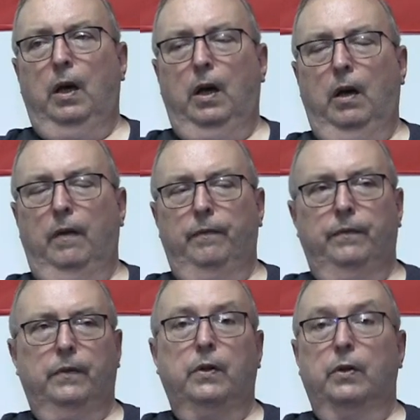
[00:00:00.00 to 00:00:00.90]
uh,
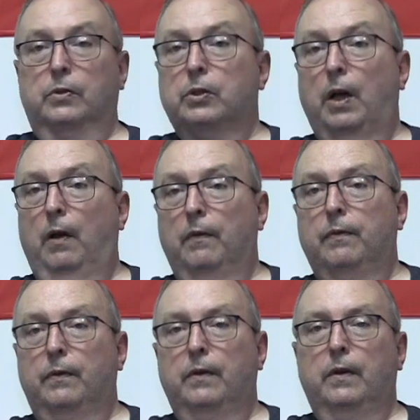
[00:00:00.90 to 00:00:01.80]
to yourself,
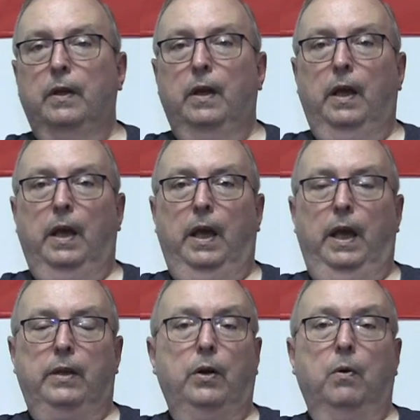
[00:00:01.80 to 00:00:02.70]

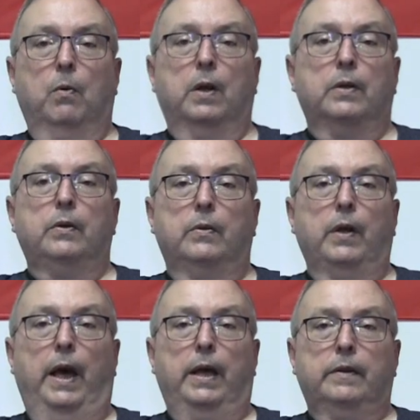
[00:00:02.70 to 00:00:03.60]
and you don't want to do
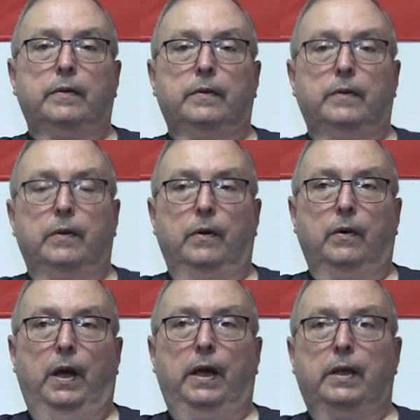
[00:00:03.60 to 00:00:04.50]
that,
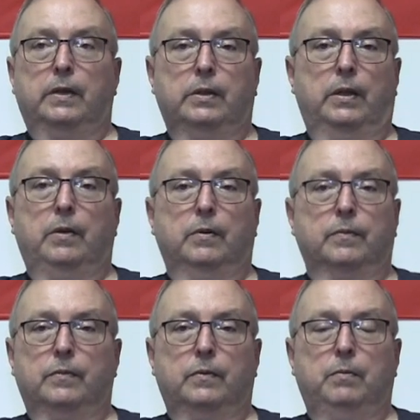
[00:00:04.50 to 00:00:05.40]
okay? Because then you'll
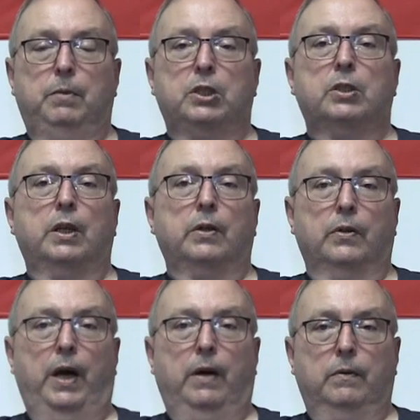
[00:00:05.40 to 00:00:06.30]
be
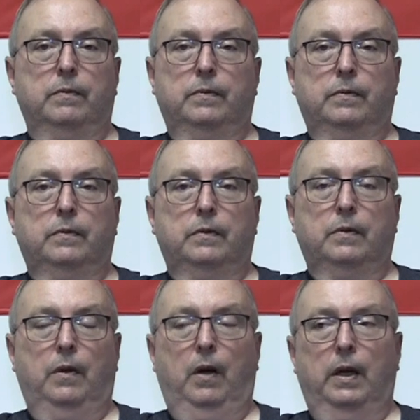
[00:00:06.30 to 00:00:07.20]
singled out.
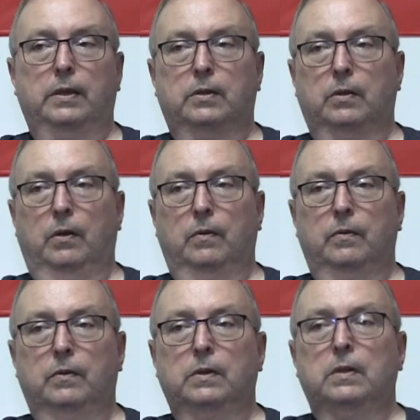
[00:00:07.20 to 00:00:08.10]
All right, so
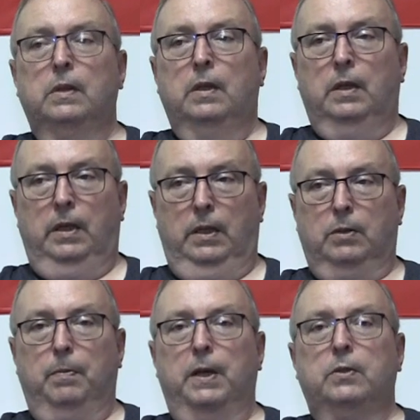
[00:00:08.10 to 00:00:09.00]
it's
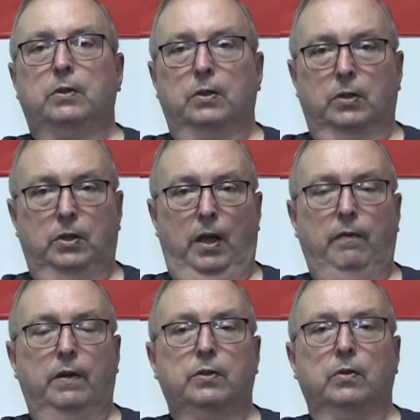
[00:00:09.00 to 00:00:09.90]
best just stay
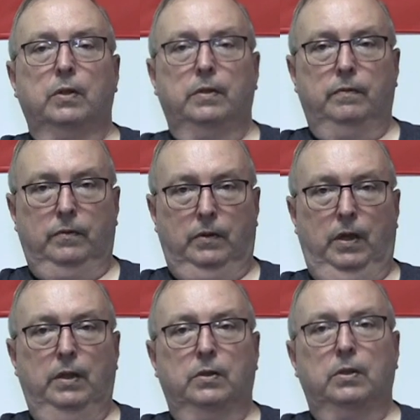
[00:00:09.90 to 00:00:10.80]
vigilant
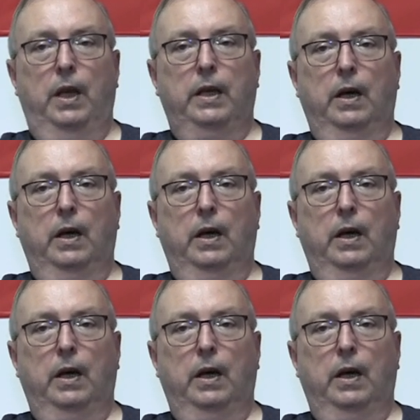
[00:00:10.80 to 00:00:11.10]
and stay